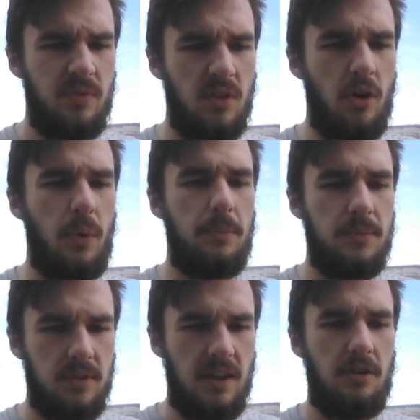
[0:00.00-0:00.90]
Oh, what?
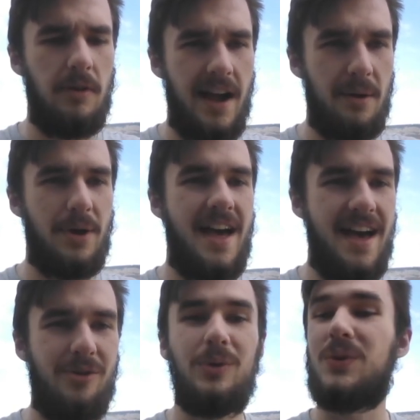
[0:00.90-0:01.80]
Set wrap.
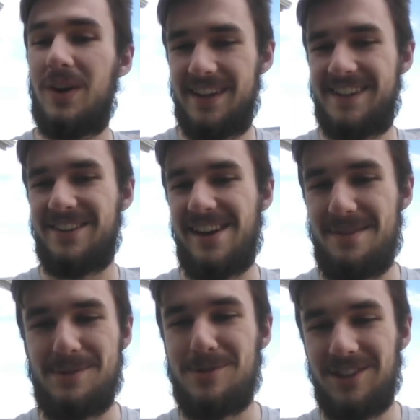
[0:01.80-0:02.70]
We want it to wrap.
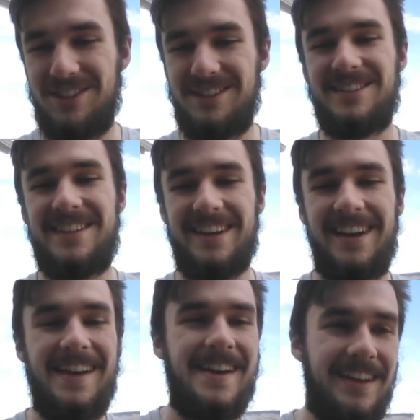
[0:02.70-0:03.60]
I'm so used to
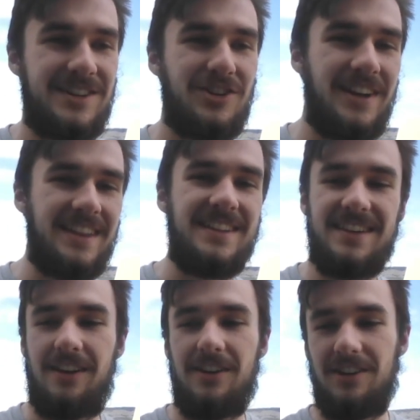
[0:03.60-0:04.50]
turning these
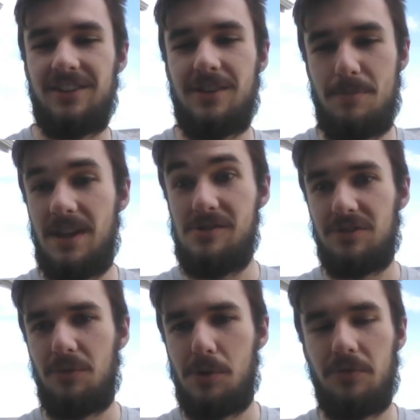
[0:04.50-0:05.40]
editors into be
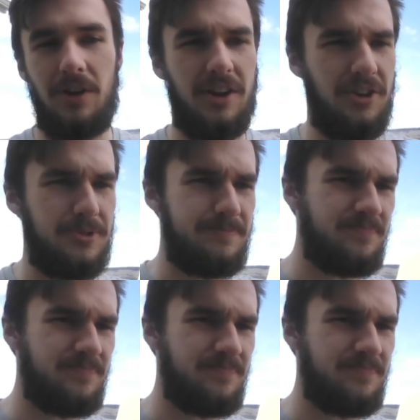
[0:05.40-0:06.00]
usable for code.